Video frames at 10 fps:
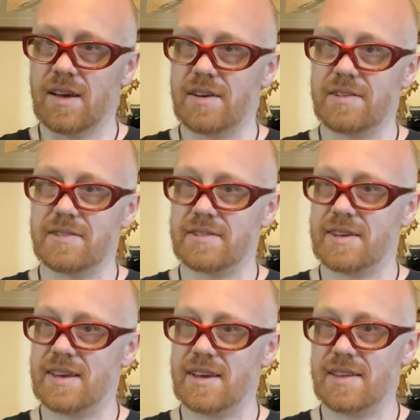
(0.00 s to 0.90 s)

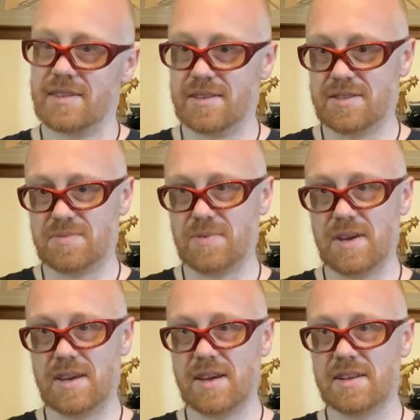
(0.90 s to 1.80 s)
Okay, this
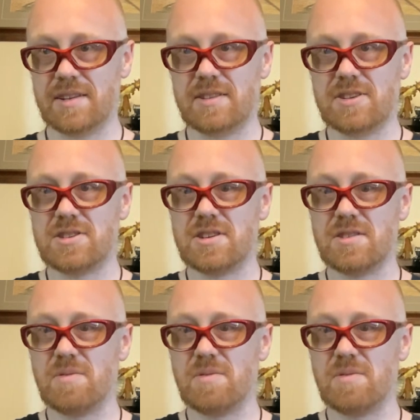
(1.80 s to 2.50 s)
weekend edition,